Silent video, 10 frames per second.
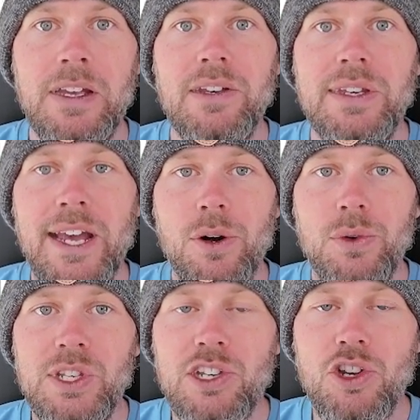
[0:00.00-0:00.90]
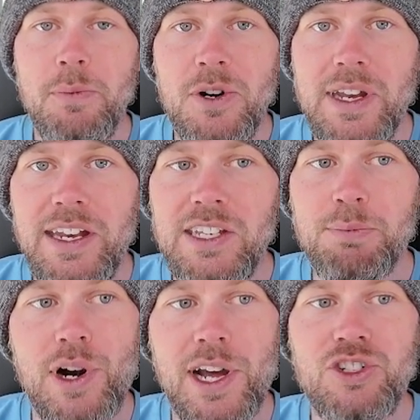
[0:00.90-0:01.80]
Now, the Kubernetes
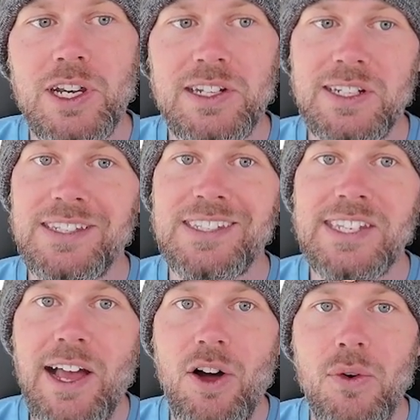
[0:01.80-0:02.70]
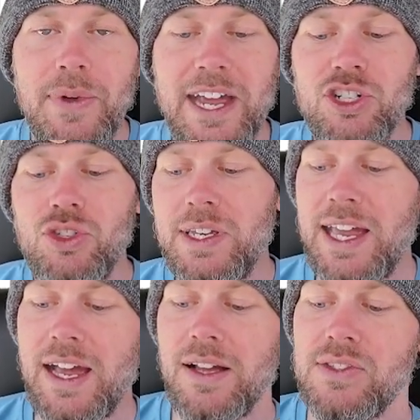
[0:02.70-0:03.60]
project itself actually
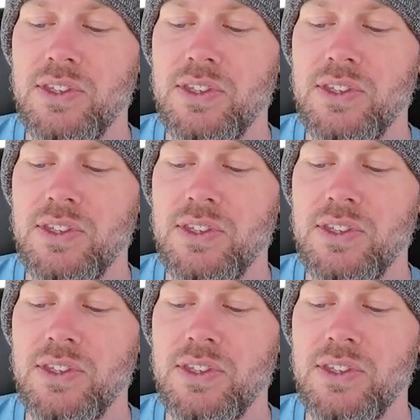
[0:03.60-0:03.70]
has